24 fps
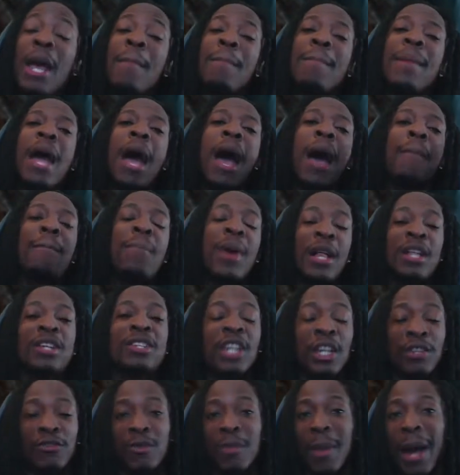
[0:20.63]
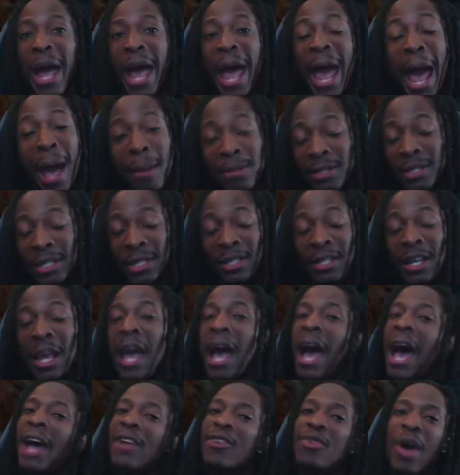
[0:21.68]
Man, I apologize for my absence.
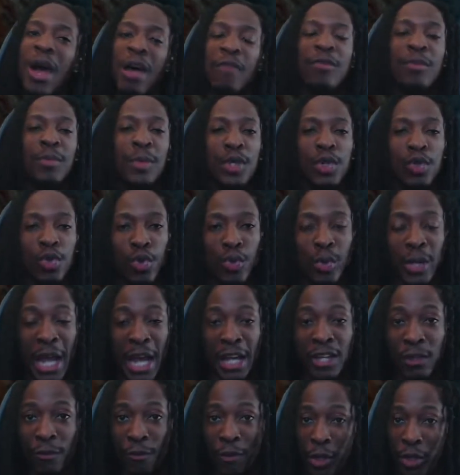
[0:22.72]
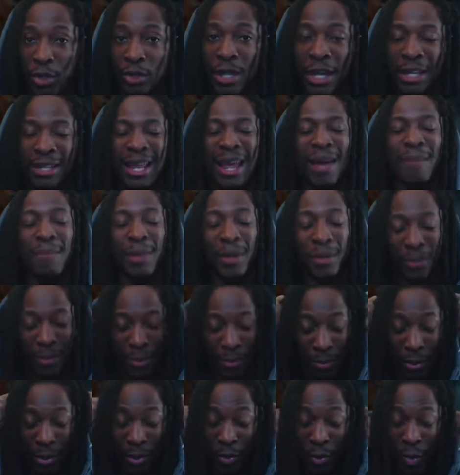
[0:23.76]
I know I haven't been doing reaction videos like that, but to
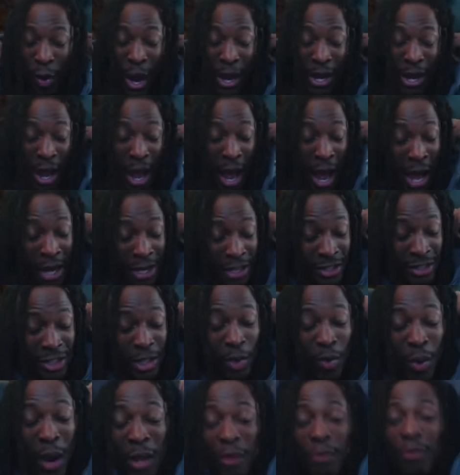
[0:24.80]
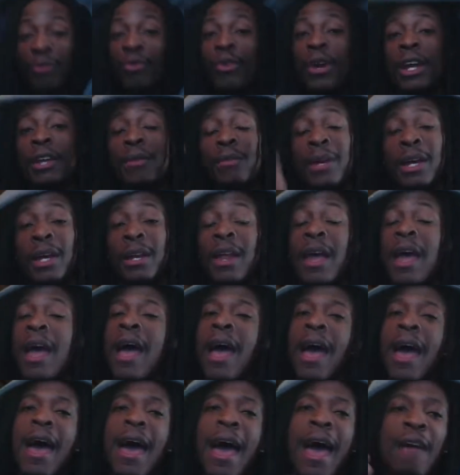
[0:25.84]
be quite honest and quite frank, man,
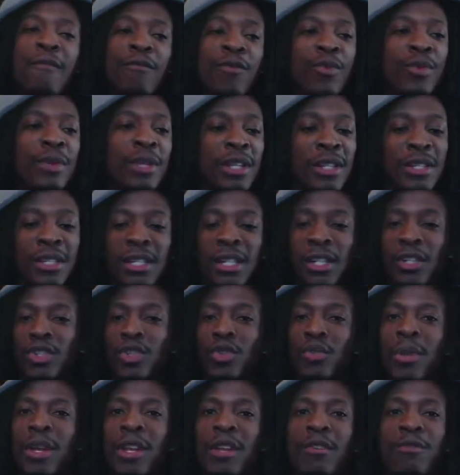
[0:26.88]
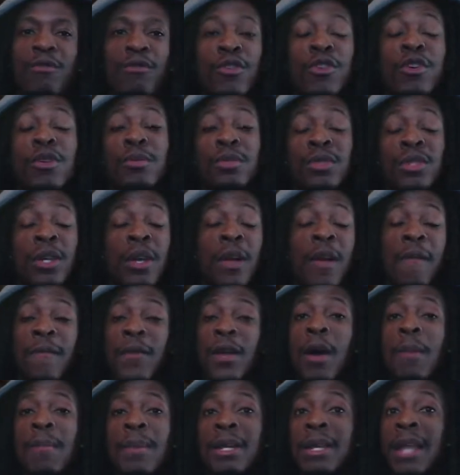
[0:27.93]
I haven't really seen too many films
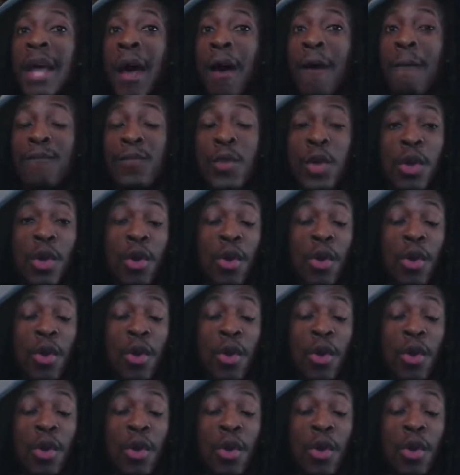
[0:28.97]
coming out